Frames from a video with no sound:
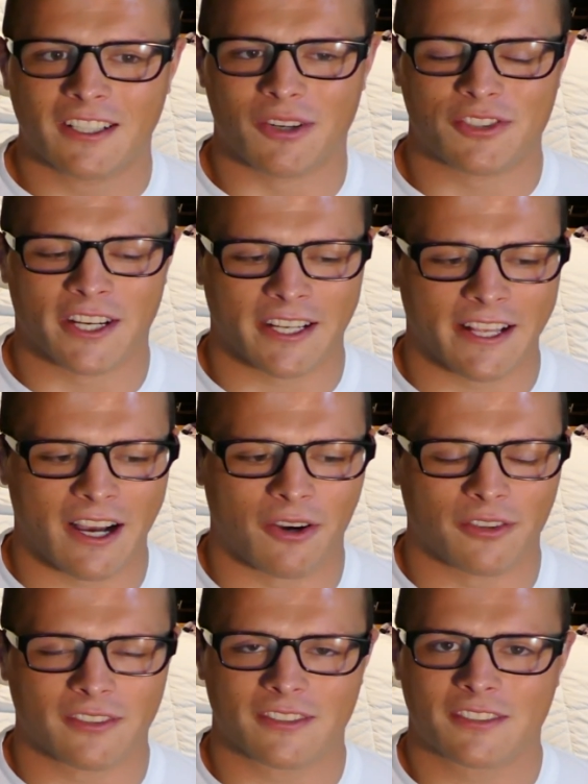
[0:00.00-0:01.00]
go check it
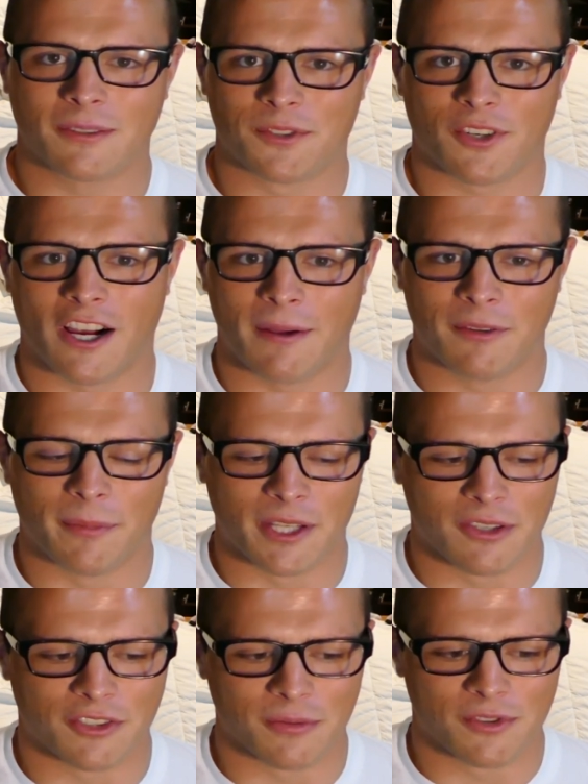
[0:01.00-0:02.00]
out. Subscribe to my
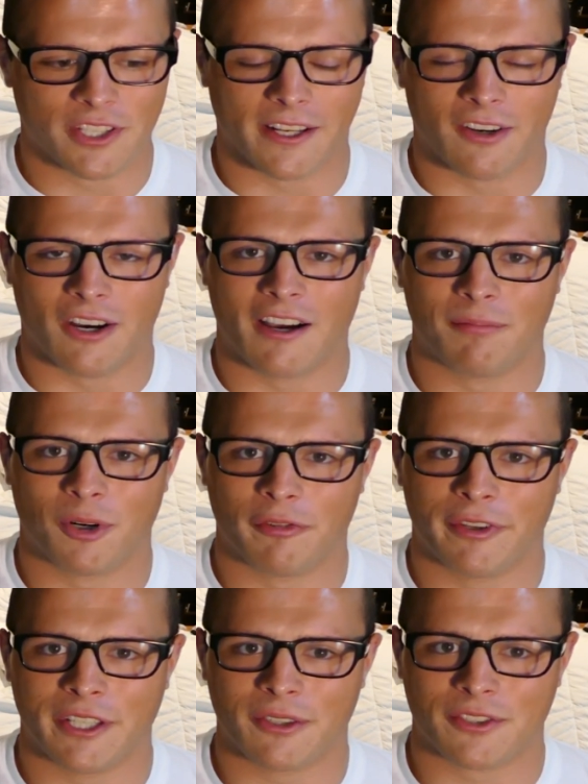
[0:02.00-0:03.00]
YouTube channel. I'll have more
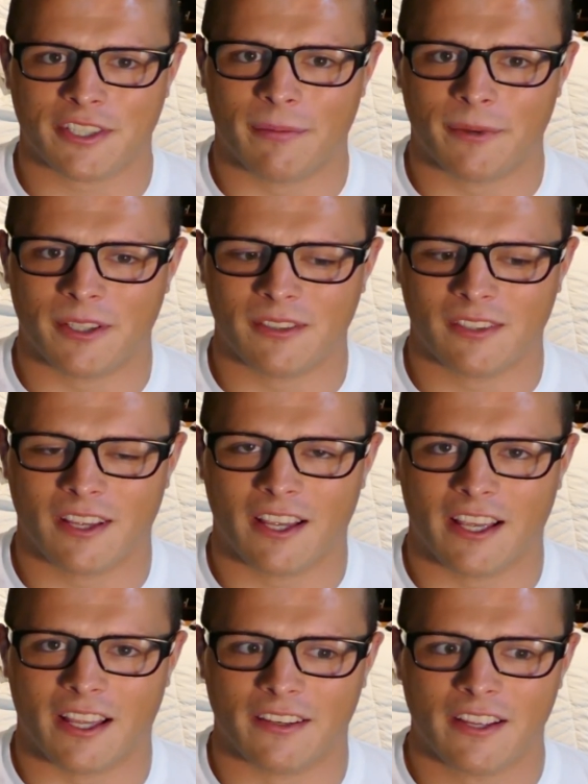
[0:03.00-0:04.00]
videos coming.
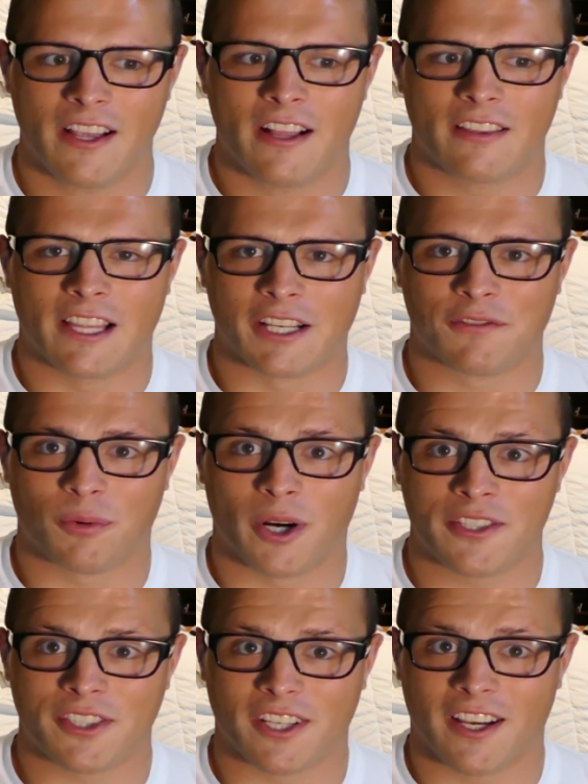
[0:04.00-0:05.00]
And thanks for
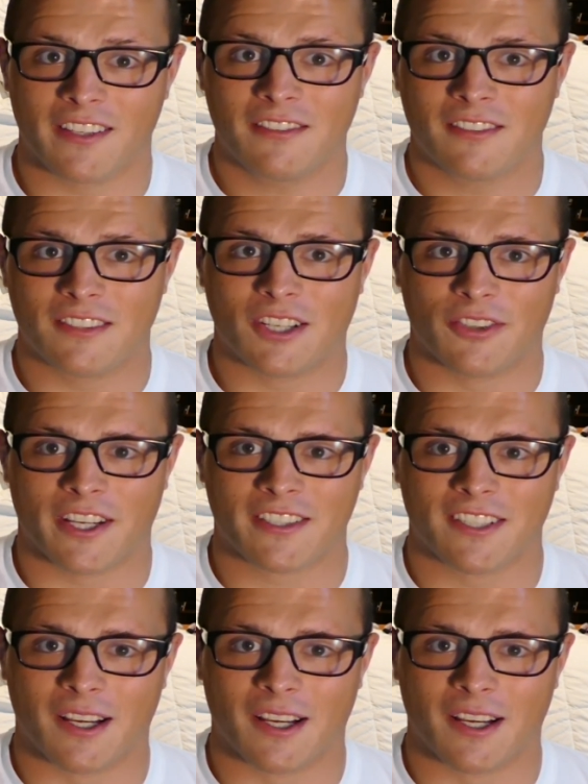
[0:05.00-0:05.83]
watching, guys. Until next